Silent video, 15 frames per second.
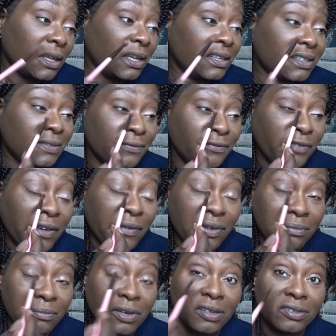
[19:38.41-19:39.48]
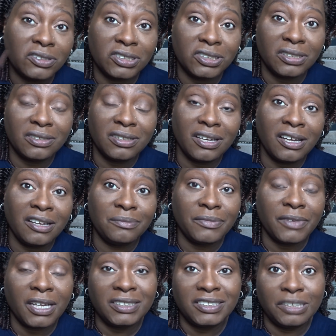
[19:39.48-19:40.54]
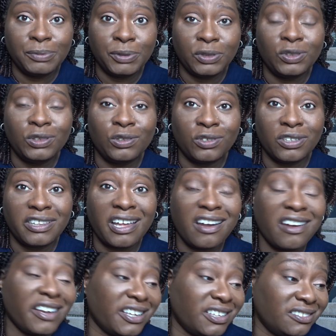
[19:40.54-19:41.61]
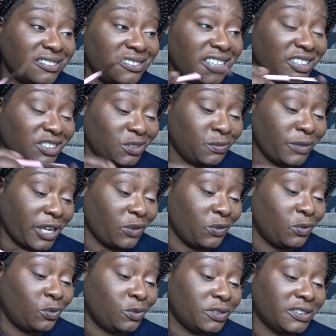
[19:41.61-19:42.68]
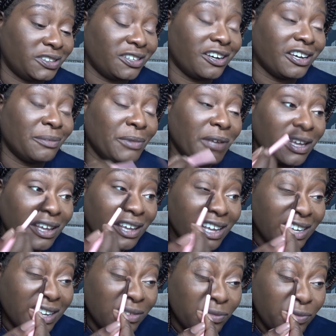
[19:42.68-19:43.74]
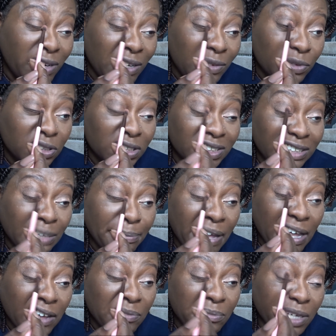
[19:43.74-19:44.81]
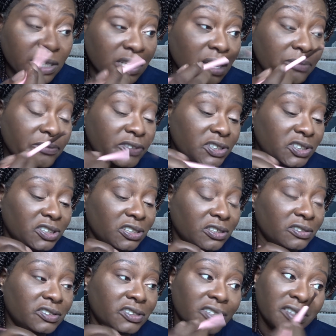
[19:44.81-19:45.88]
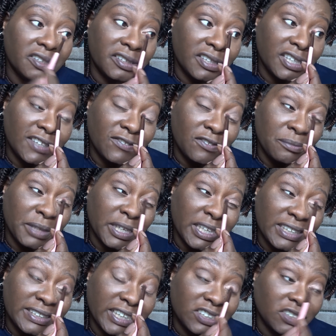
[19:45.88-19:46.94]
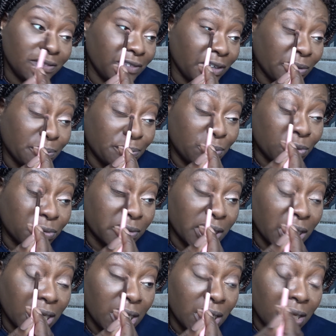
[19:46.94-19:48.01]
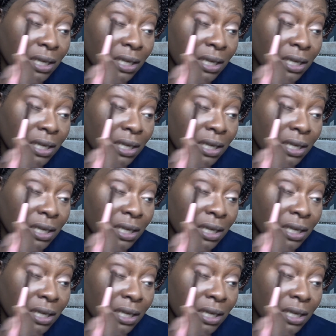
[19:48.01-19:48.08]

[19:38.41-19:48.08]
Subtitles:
It's very much a typical look that I tend to wear all the time, and I really want to step out of my comfort zone. So this for me is actually very boring.